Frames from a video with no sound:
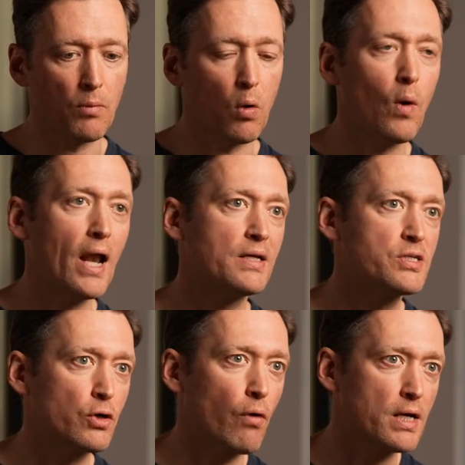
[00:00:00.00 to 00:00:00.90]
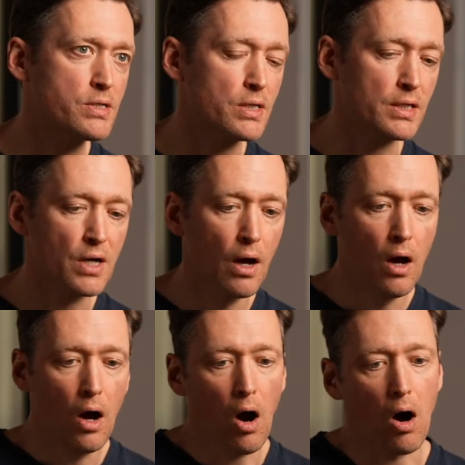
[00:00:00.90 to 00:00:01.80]
a well-integrated
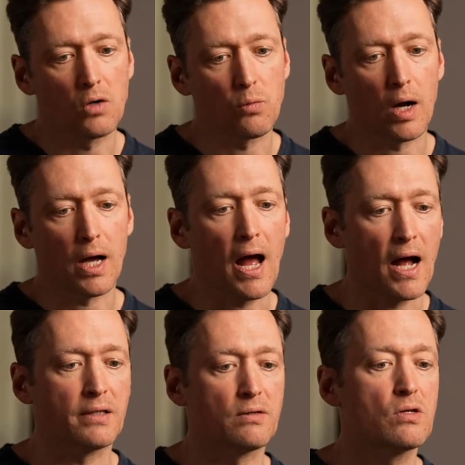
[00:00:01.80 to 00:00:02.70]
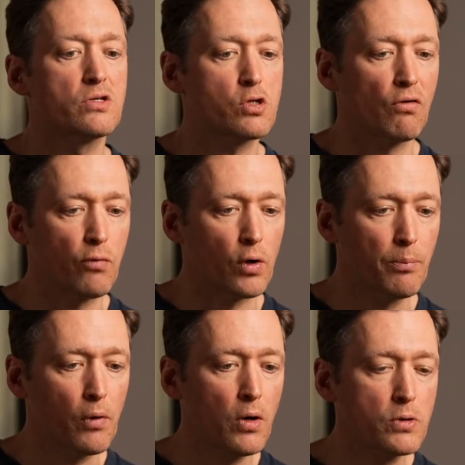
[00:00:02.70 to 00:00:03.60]
hardware and software
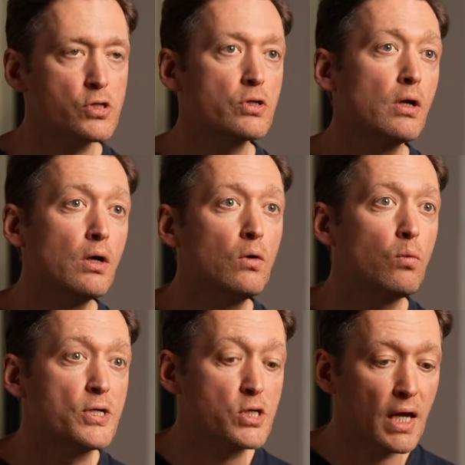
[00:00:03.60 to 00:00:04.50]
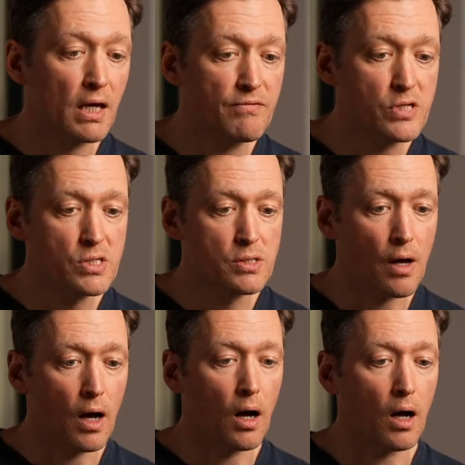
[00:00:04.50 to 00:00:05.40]
approach, which gives
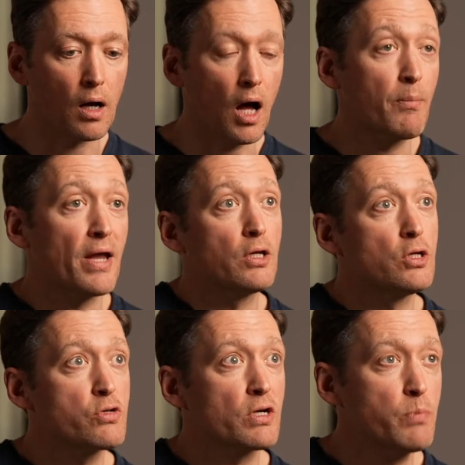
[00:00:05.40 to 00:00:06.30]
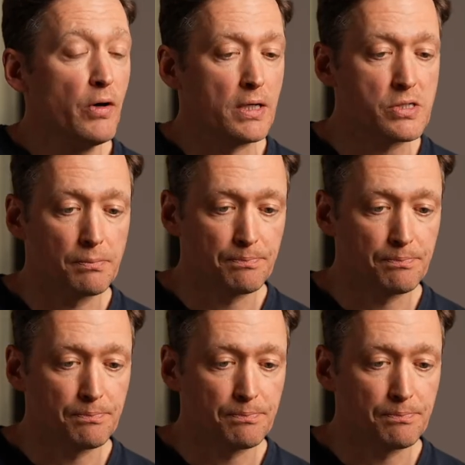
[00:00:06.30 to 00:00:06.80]
a better user experience.